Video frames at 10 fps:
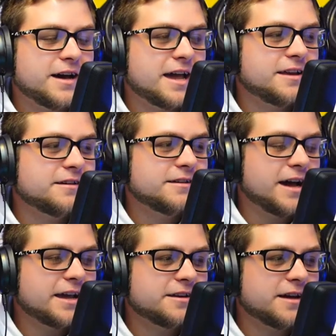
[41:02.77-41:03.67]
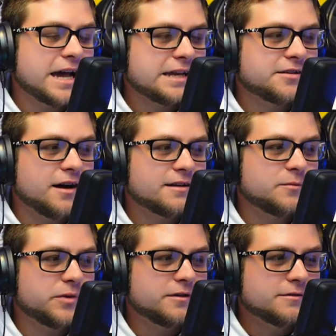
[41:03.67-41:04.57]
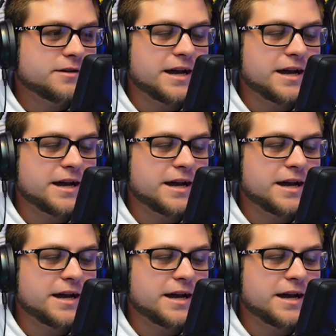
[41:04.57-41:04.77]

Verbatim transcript: I could I could I could talk to Bill.